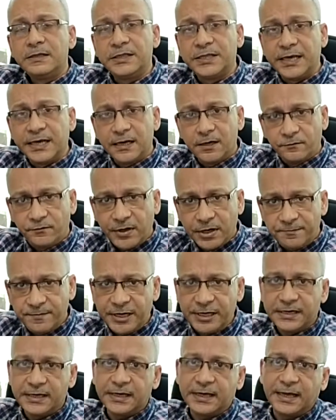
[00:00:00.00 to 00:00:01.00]
there will
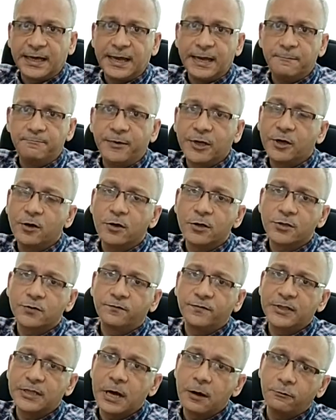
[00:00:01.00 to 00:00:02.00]
be decay, because
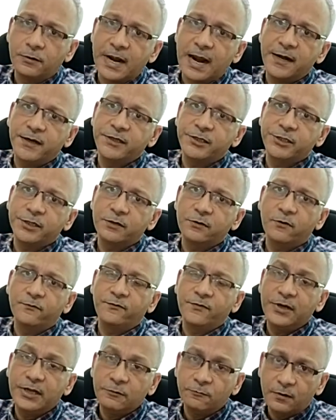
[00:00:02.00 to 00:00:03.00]
without addition
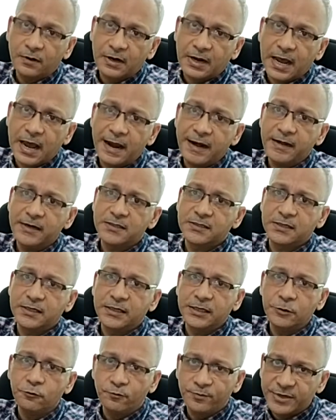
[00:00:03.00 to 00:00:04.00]
of new clients,
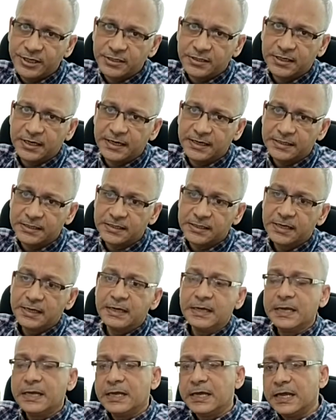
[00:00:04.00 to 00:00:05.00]
new business,
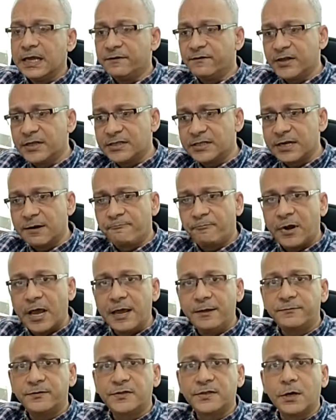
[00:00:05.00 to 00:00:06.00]
even
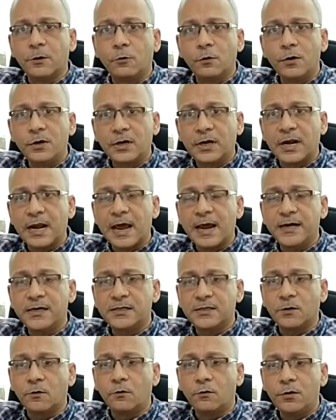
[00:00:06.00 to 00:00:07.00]
sometimes the old
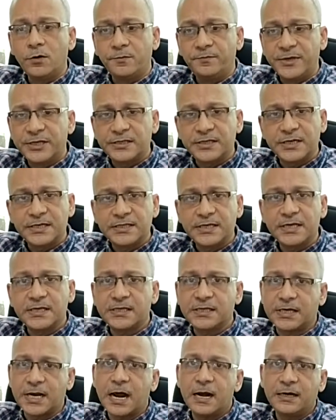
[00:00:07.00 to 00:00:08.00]
clients, old
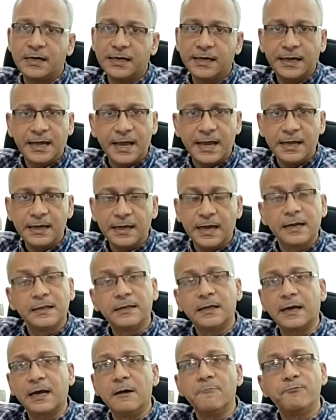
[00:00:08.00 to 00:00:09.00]
businesses start decaying
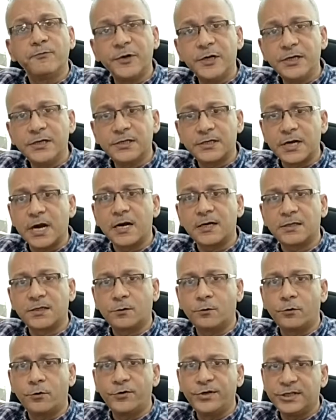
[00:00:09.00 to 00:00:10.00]
and the company starts
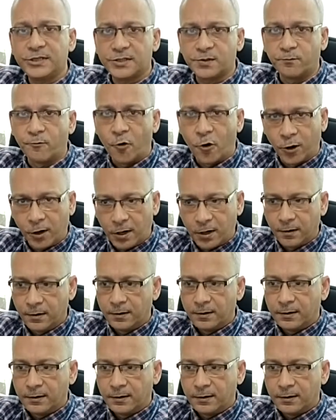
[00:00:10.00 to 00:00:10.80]
growing small.